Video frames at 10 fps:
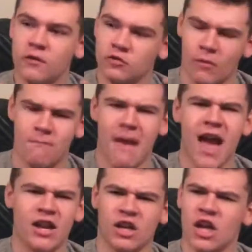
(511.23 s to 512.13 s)

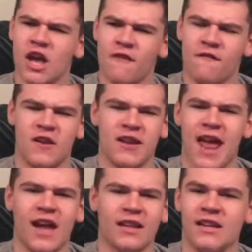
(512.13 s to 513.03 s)
dramatic,
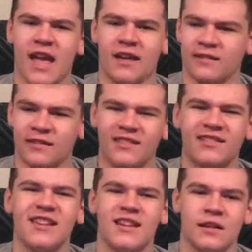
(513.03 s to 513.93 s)
finale-esque
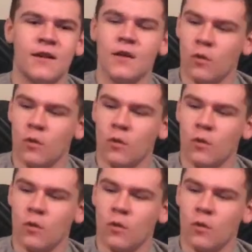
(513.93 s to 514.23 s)
scene